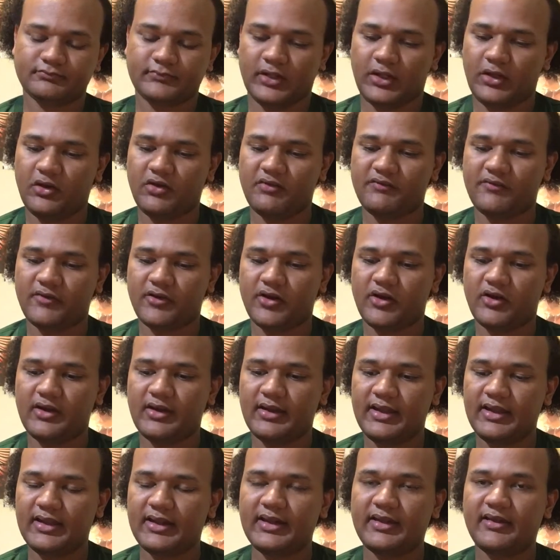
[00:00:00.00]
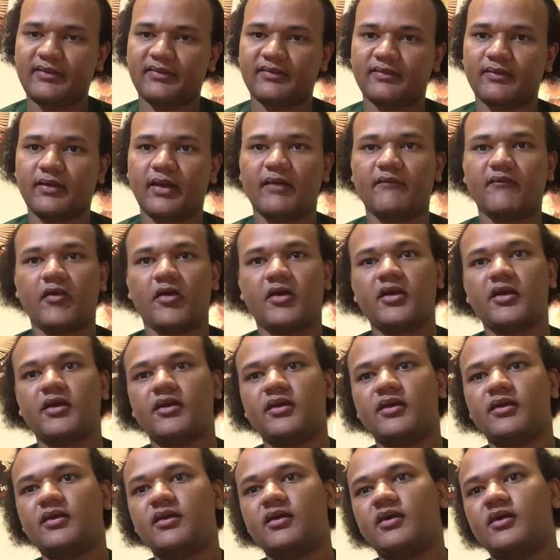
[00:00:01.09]
Overall, it is a
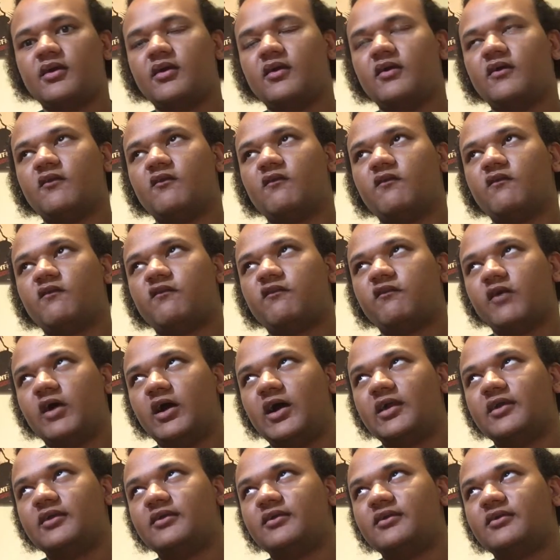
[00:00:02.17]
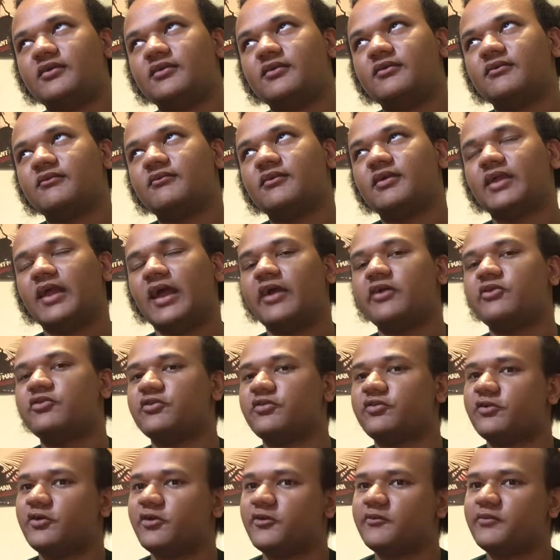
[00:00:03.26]
very fun /
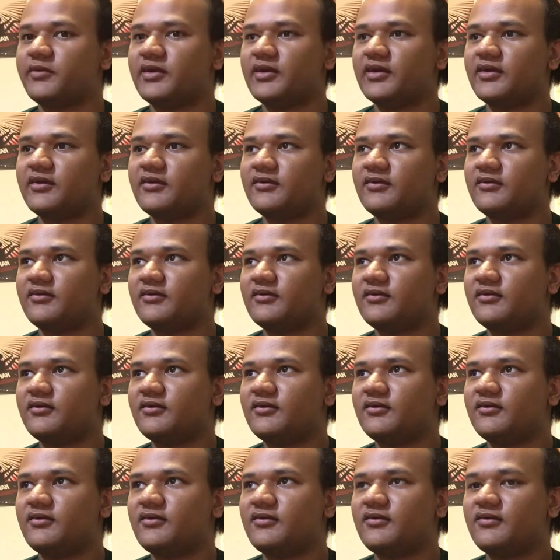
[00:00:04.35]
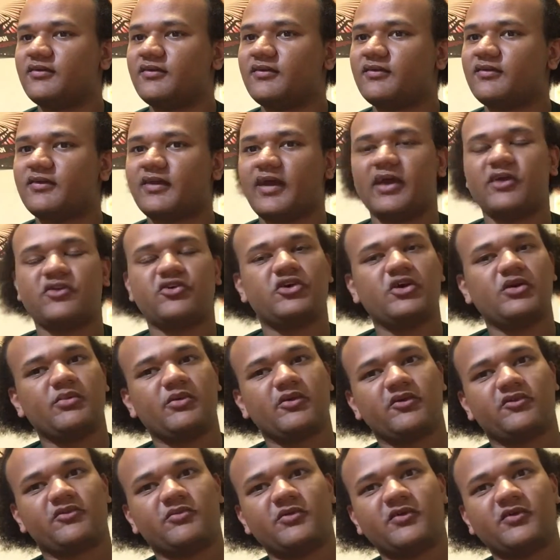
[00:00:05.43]
disturbing / humorous